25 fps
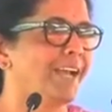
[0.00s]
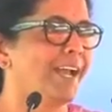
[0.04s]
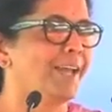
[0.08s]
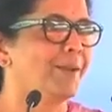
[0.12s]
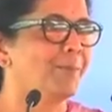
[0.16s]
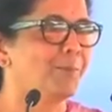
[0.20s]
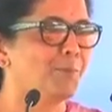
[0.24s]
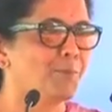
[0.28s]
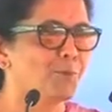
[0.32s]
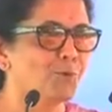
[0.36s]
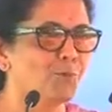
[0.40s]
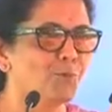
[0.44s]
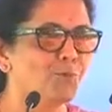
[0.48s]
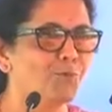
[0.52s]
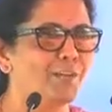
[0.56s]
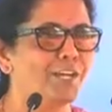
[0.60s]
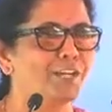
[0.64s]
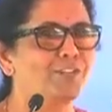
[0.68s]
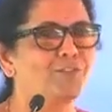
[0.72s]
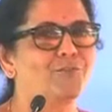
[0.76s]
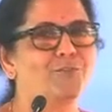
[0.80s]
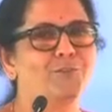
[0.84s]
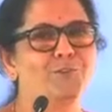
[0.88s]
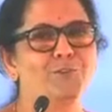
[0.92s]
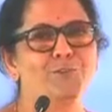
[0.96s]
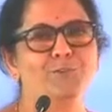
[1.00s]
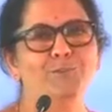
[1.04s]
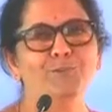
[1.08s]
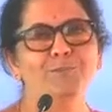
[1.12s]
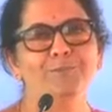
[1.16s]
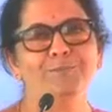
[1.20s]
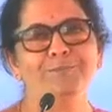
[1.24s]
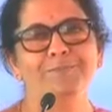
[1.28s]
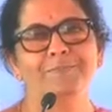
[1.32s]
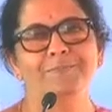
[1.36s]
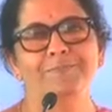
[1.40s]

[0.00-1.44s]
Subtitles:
I'll prove that for you.